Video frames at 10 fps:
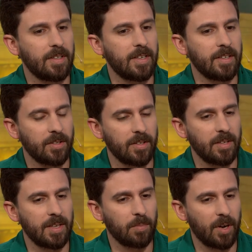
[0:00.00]
in
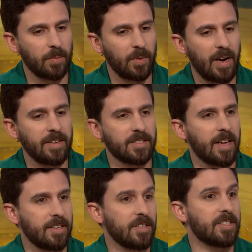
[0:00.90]
Bakhmut, I
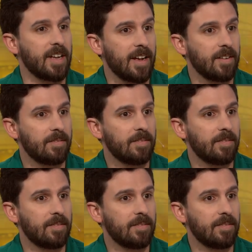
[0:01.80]
decided to stay,